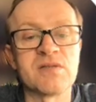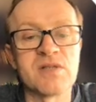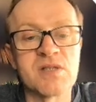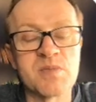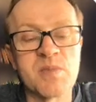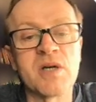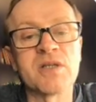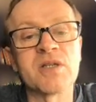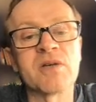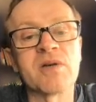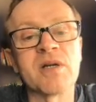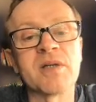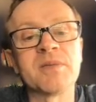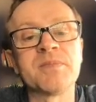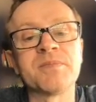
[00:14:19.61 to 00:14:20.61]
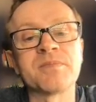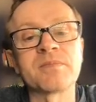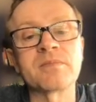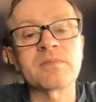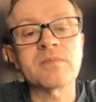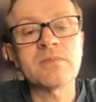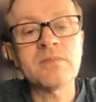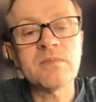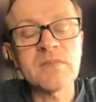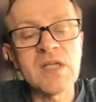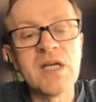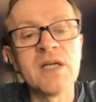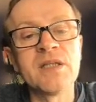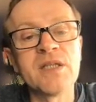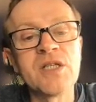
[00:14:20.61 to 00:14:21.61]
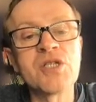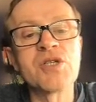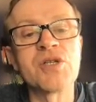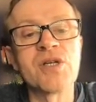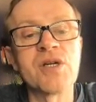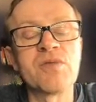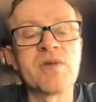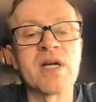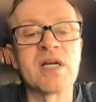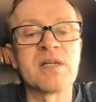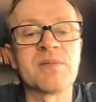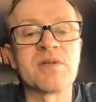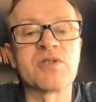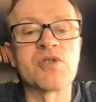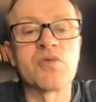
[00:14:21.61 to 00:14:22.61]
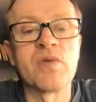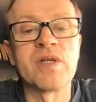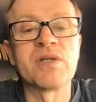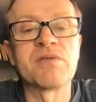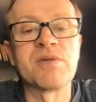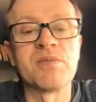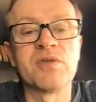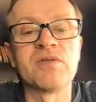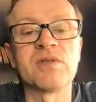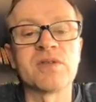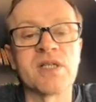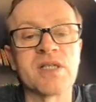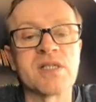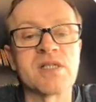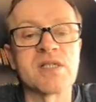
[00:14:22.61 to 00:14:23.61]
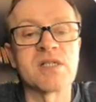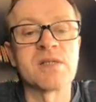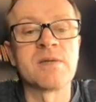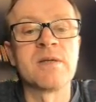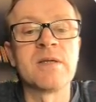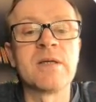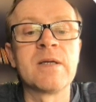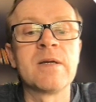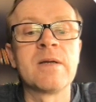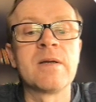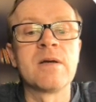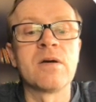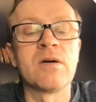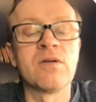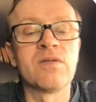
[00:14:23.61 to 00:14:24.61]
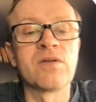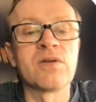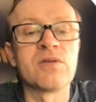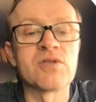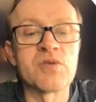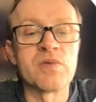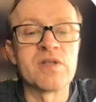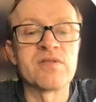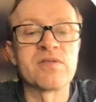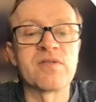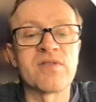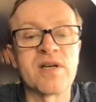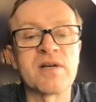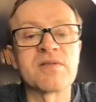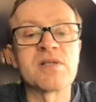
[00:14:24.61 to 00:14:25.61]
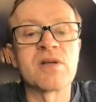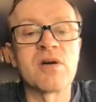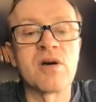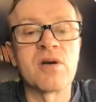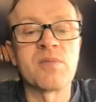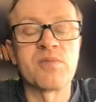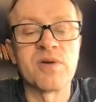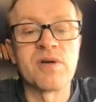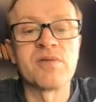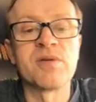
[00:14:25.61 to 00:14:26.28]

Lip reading: And each year we had about 20 removal days. Overall, 24,000 carp were removed during the spawning runs.